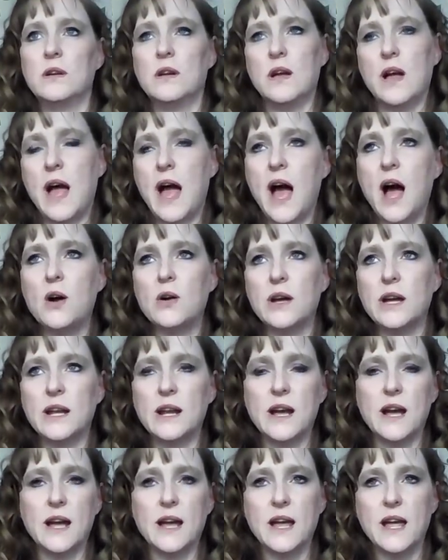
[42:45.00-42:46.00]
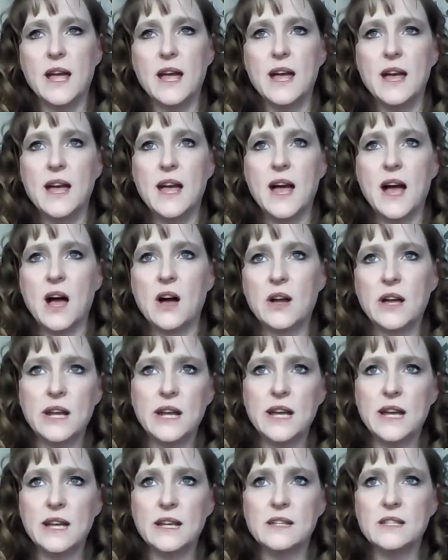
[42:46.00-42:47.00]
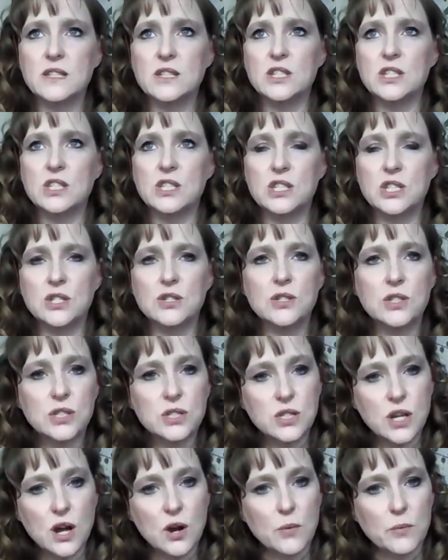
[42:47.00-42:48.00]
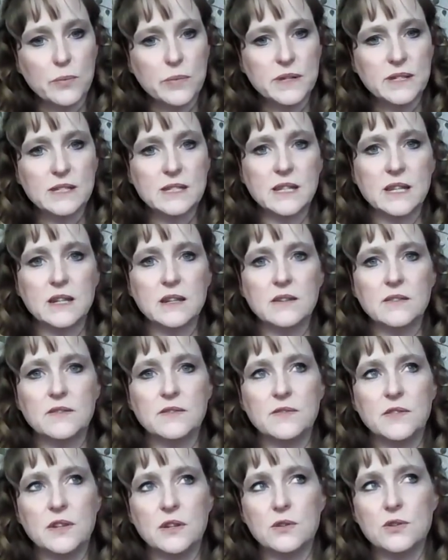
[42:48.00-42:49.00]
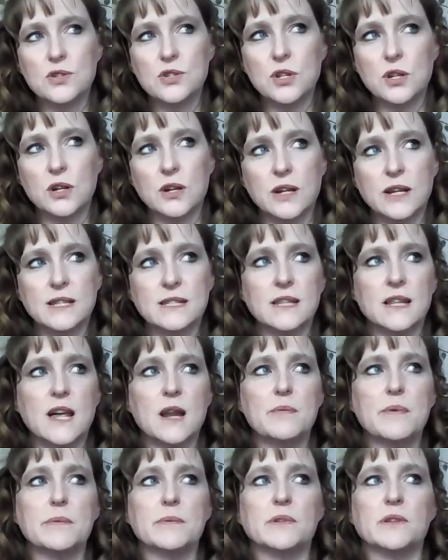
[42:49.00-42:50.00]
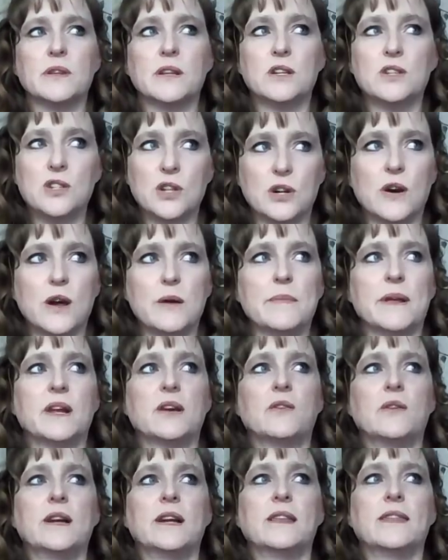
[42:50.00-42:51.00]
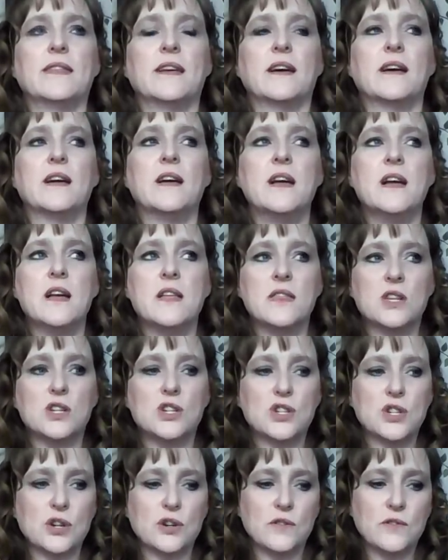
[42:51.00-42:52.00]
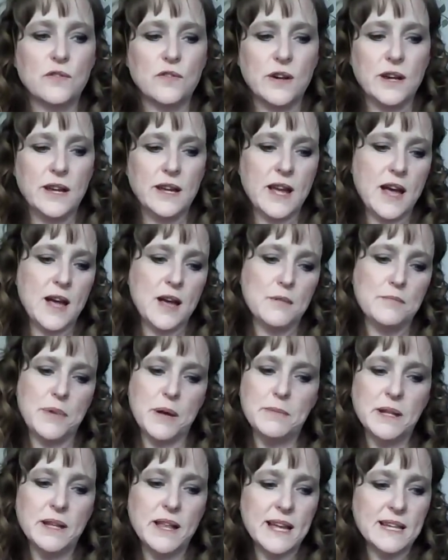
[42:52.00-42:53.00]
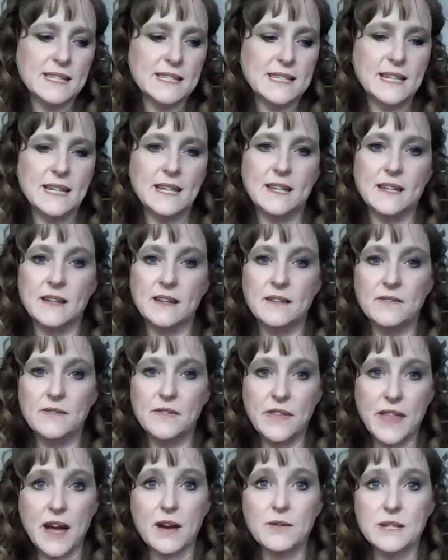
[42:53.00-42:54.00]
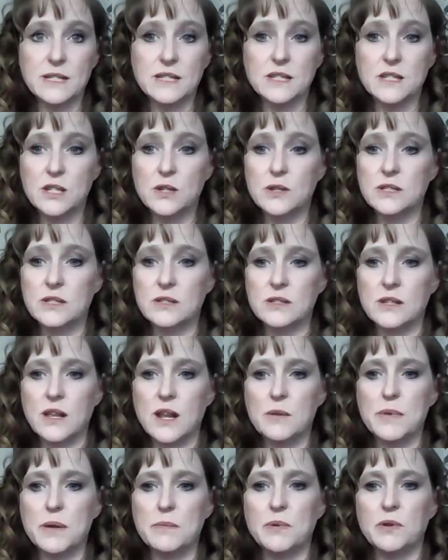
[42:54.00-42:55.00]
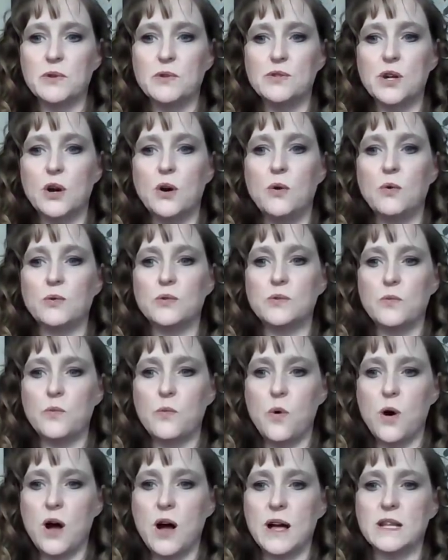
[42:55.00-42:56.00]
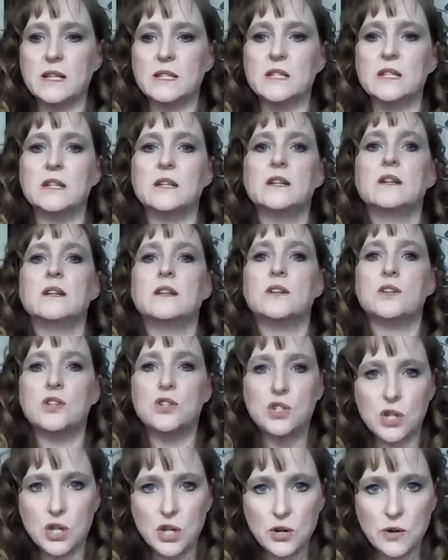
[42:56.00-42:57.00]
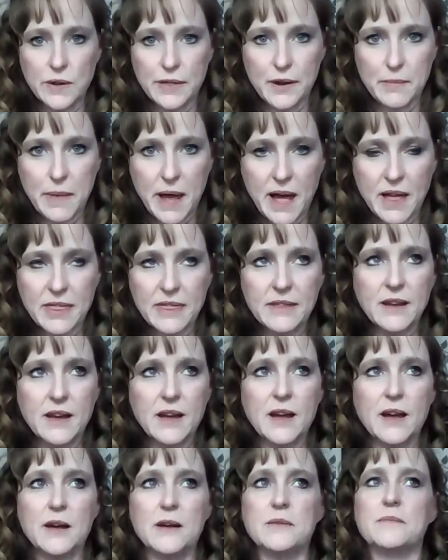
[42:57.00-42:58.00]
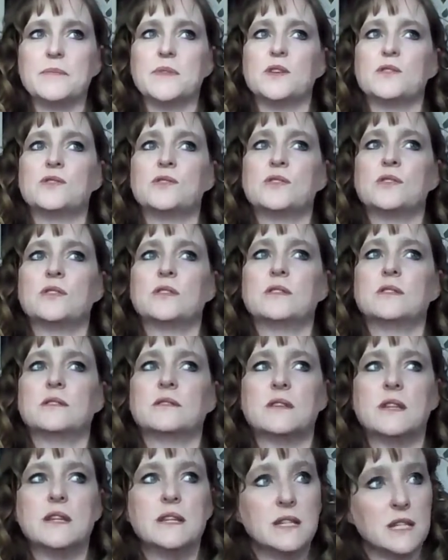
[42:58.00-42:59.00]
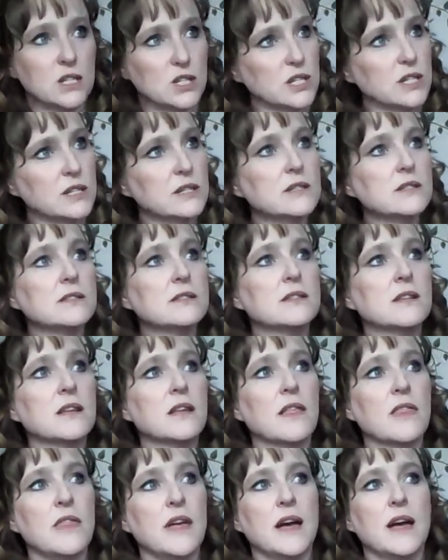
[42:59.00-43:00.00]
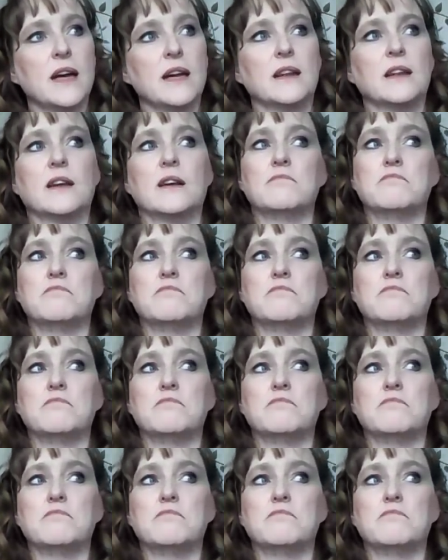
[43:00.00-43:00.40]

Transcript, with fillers: how can I how can I just use soap instead of, you know, sugar? Because a lot of people don't like sugar. I mean, I created the the sugar-free uh, bubble icing for that reason too, because there's a lot of people who don't want sugar in their bath. Um, there's certain conditions that